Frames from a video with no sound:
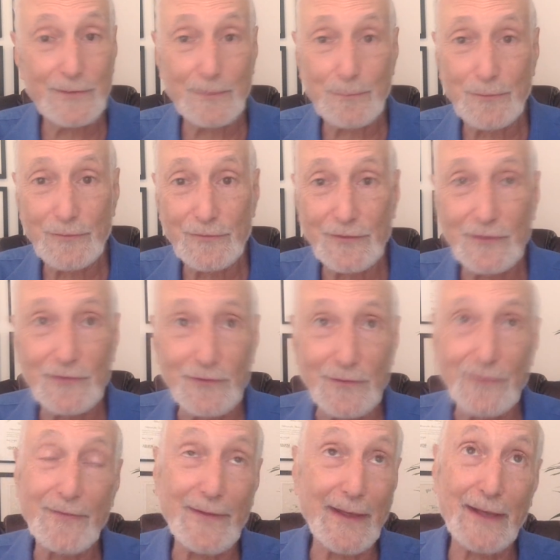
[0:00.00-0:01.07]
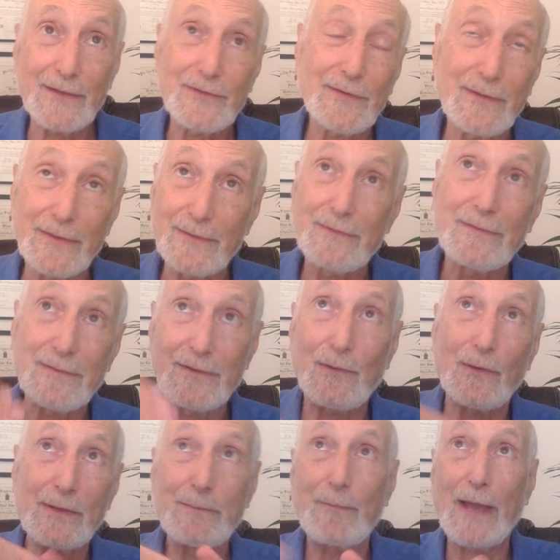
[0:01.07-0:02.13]
precision that uh,
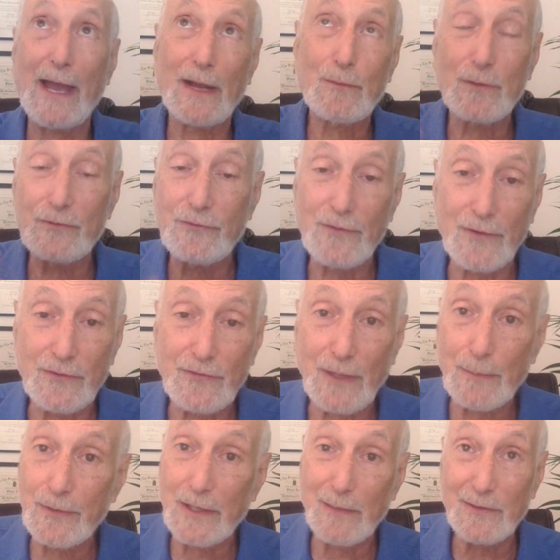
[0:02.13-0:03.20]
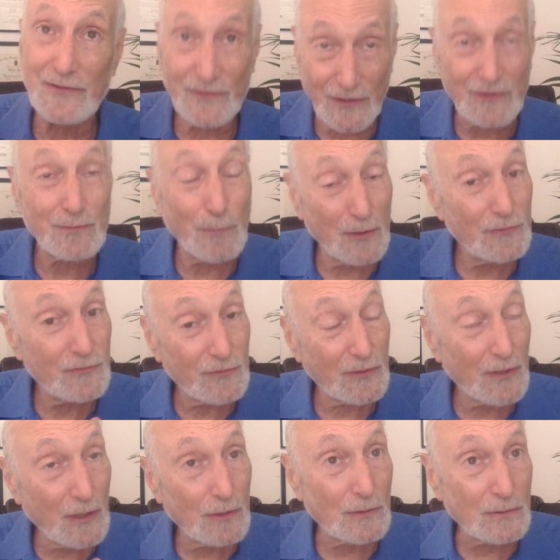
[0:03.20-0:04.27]
going backwards in this epidemic, six months
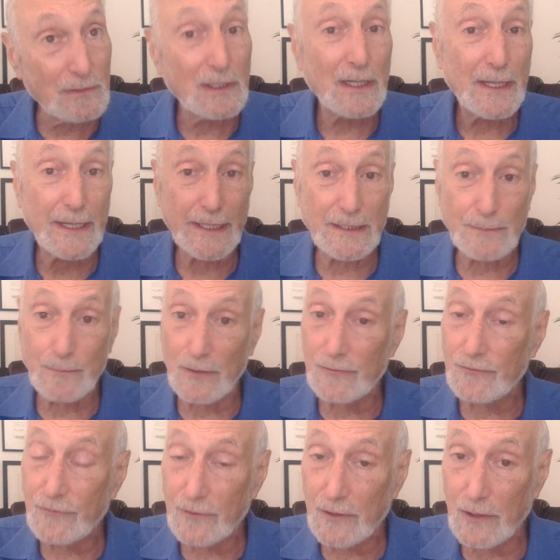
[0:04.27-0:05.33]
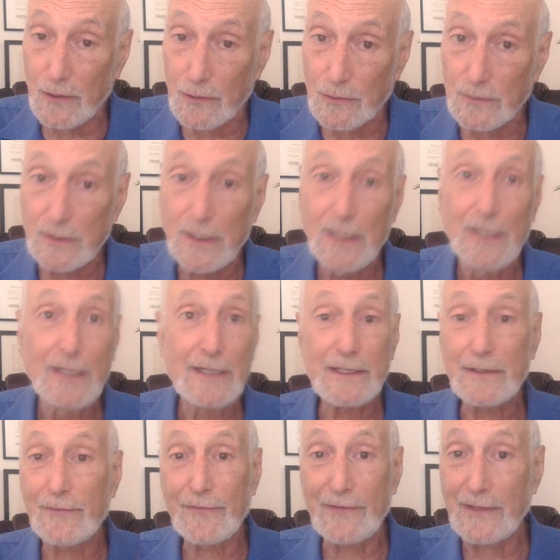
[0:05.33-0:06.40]
ago, eight months ago,
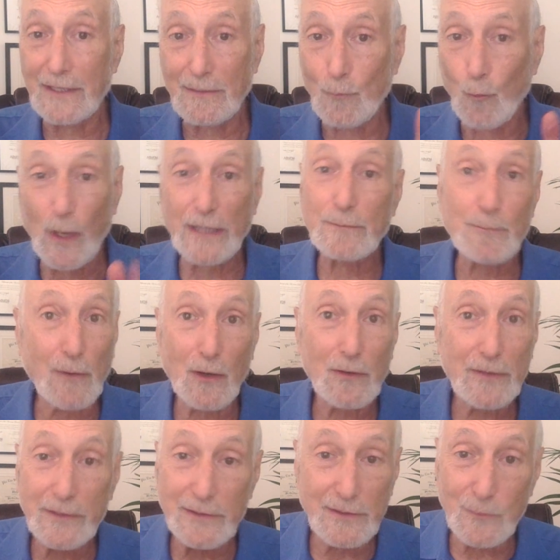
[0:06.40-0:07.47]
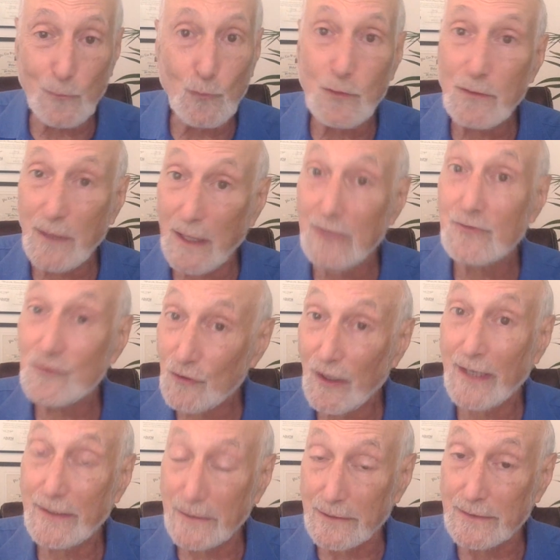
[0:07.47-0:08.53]
in the wet market in Wuhan,
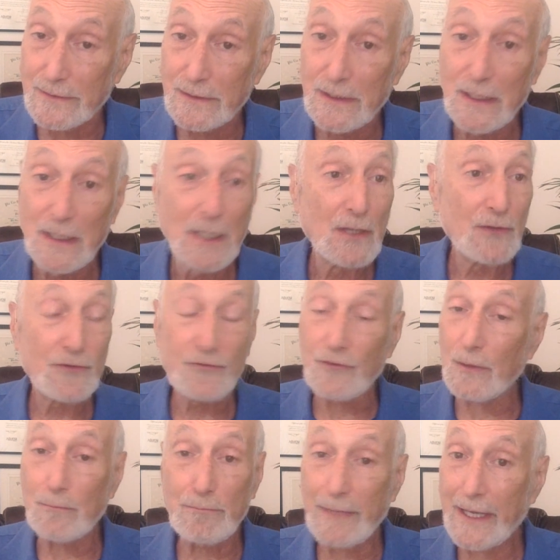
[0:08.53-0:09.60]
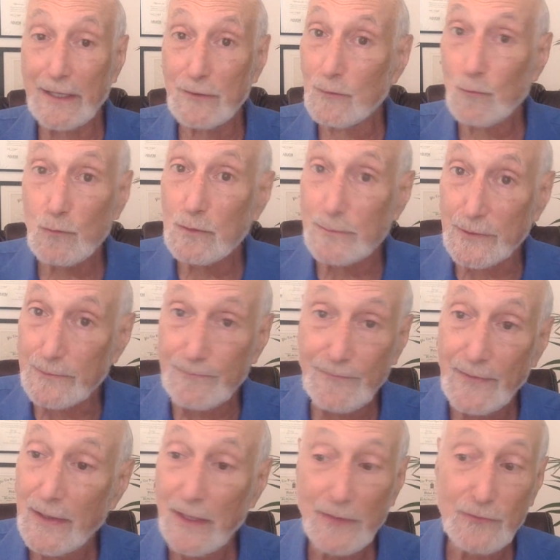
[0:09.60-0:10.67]
China, some man or woman
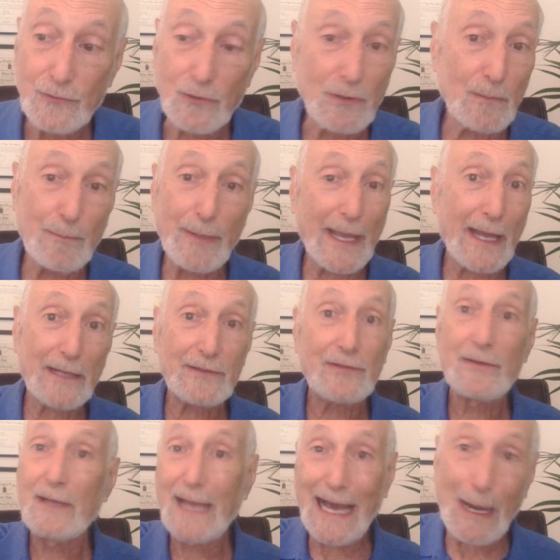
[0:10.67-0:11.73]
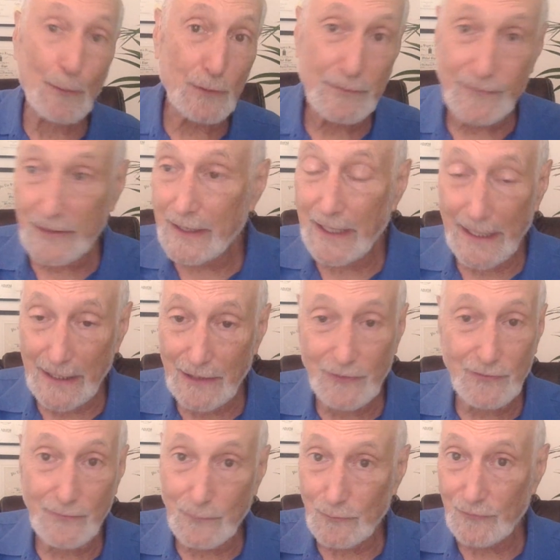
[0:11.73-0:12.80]
took a bat out of a
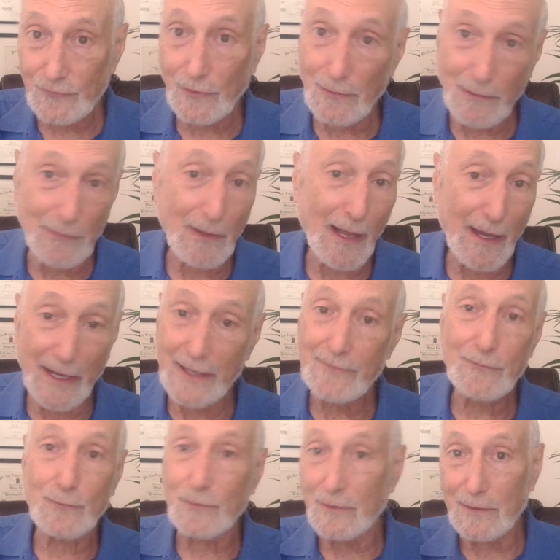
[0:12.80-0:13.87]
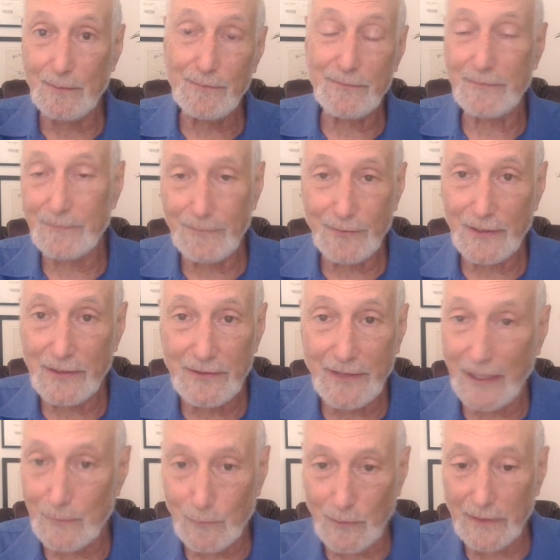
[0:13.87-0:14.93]
cage if it was still alive, or put a
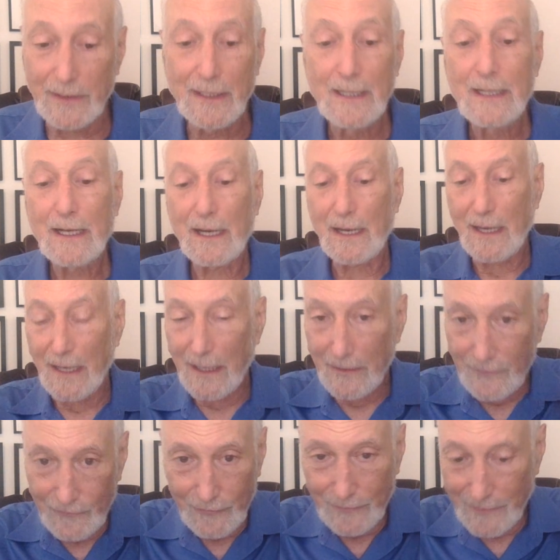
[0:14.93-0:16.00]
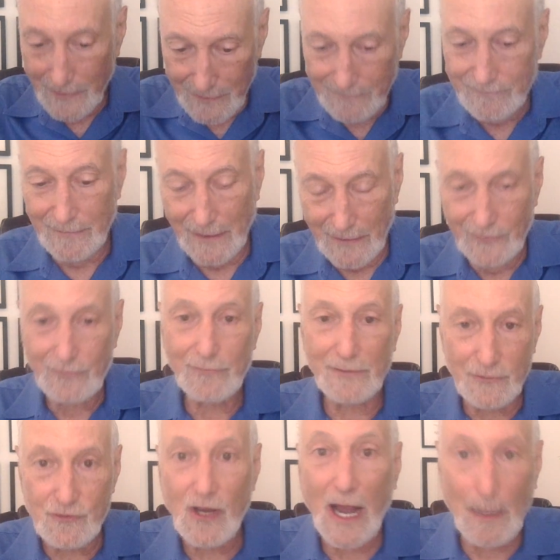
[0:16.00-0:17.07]
dead one uh, onto a onto
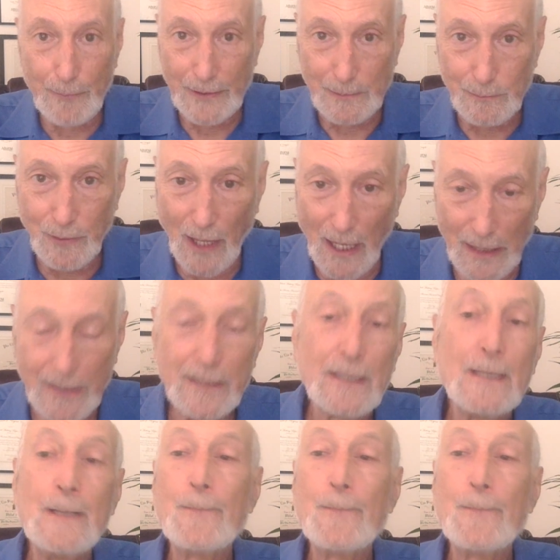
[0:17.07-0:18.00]
a chopping block.